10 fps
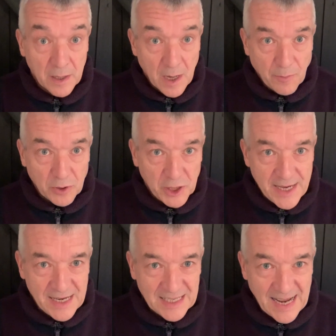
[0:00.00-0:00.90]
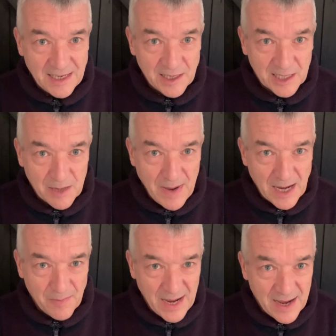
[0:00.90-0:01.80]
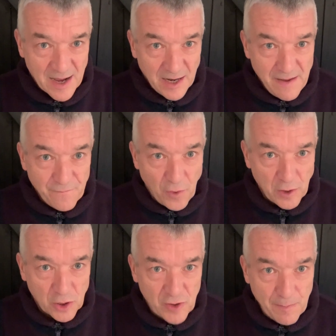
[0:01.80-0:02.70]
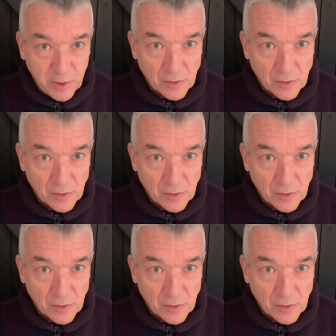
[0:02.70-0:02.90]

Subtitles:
but she intended to make me an involuntary blood